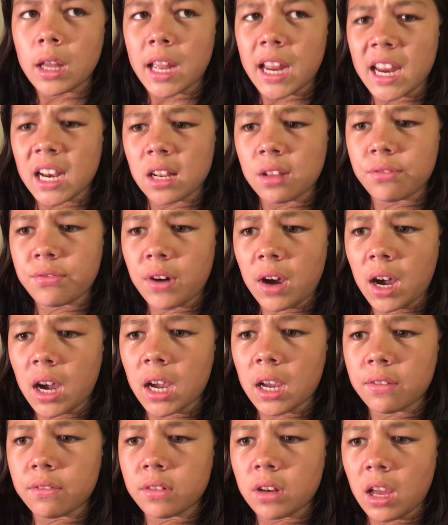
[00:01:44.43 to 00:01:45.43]

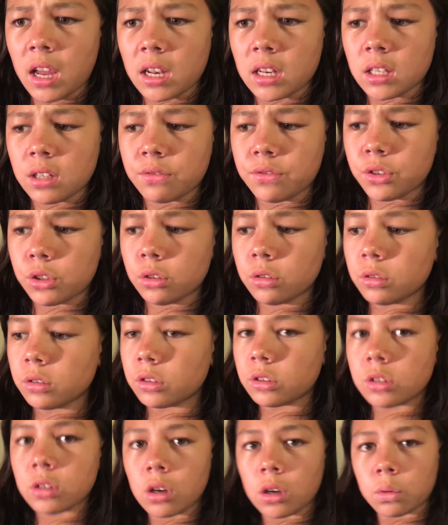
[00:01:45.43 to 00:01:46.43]
85, 90
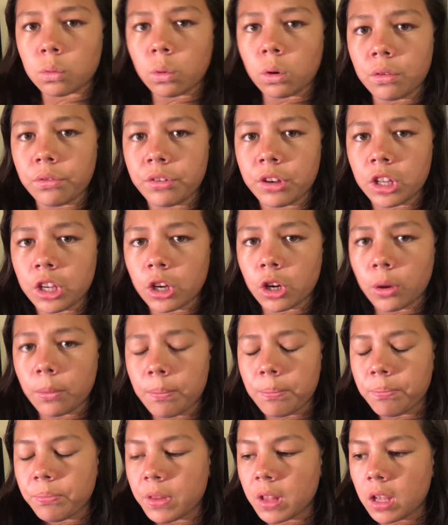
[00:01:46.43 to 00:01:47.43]
views on one video
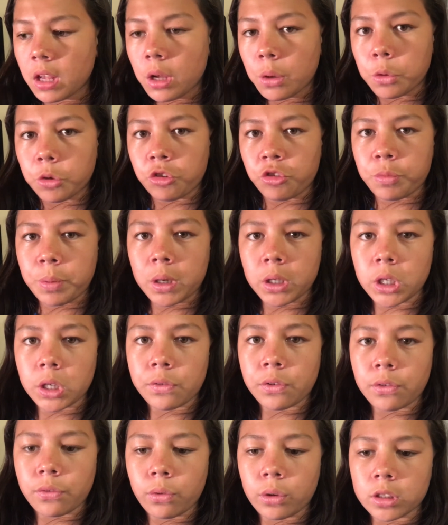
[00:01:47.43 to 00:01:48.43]
which is pretty good
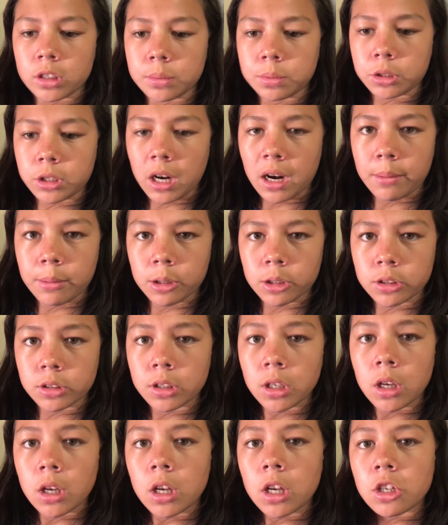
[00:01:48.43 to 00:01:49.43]
for four subscribers.
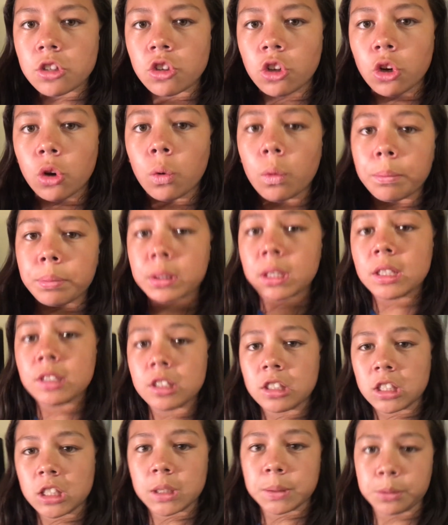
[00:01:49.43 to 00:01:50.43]
So please
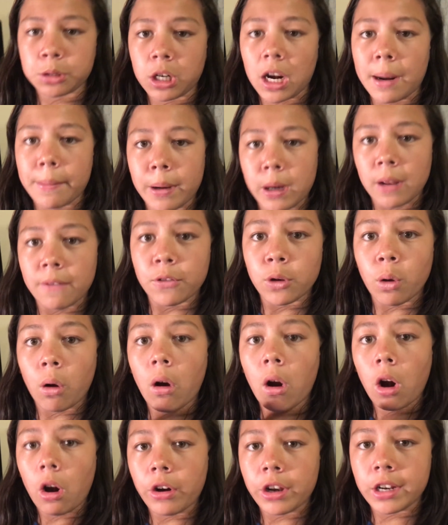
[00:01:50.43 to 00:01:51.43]
hit the subscribe button if you are
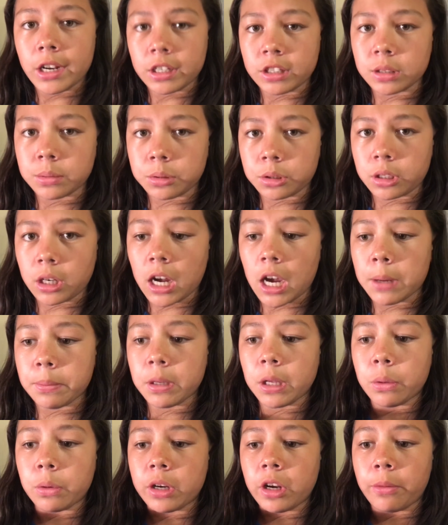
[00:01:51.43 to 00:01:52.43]
already not
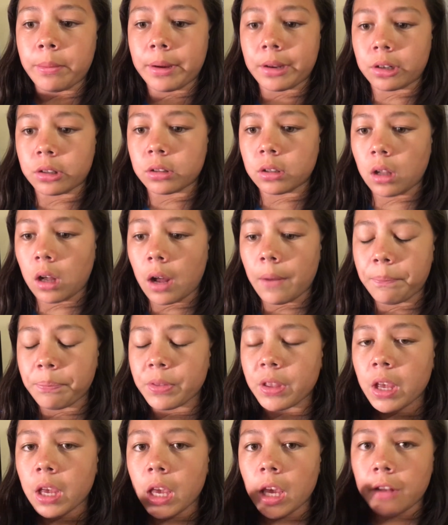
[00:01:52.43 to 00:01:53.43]
subscribed. It would help me out a lot.
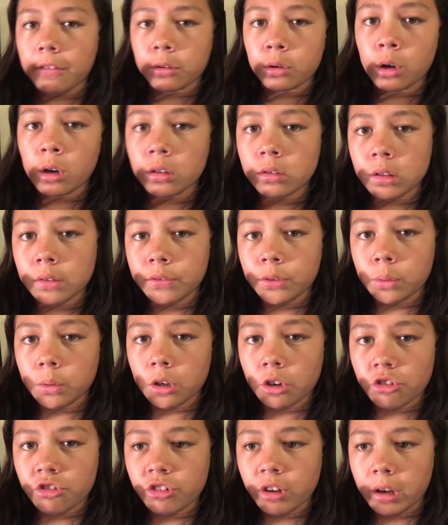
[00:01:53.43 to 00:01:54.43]
And of course, if you
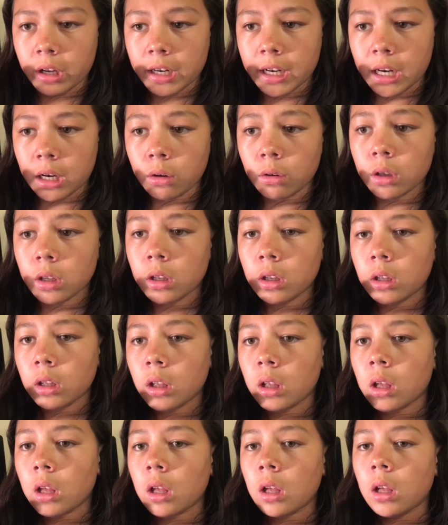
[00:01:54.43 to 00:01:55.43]
want to shout out,
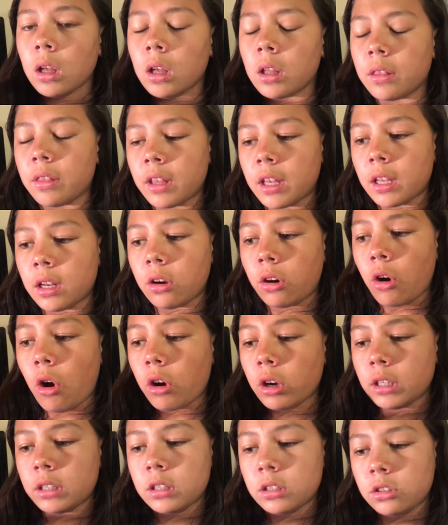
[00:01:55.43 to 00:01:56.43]
then
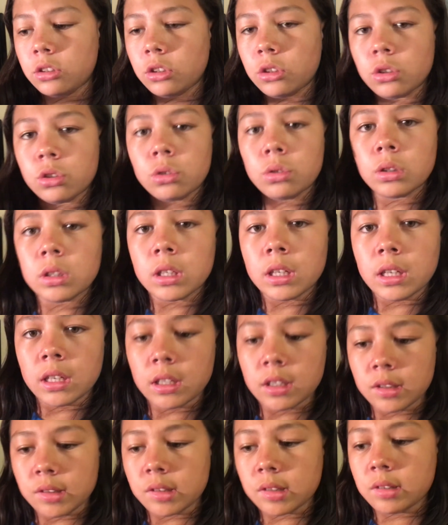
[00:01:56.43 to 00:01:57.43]
all you have to do
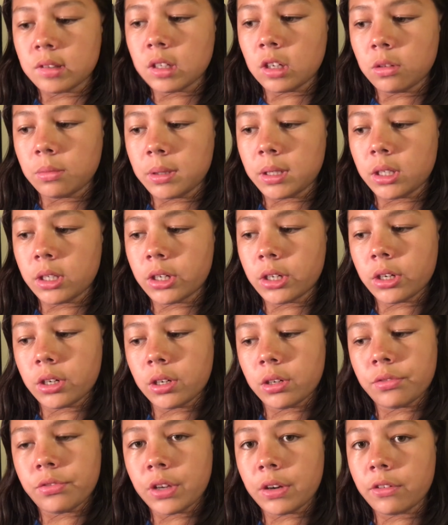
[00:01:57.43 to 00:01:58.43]
is tell me
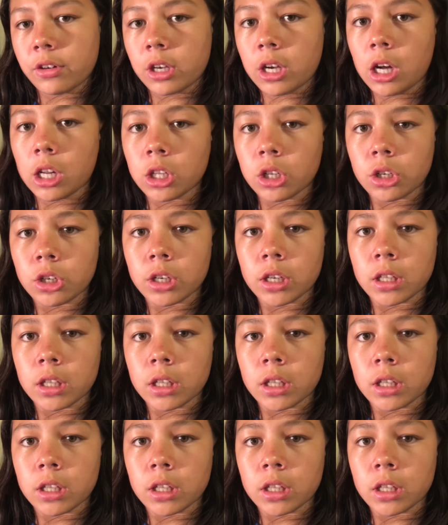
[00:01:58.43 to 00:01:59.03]
your favorite color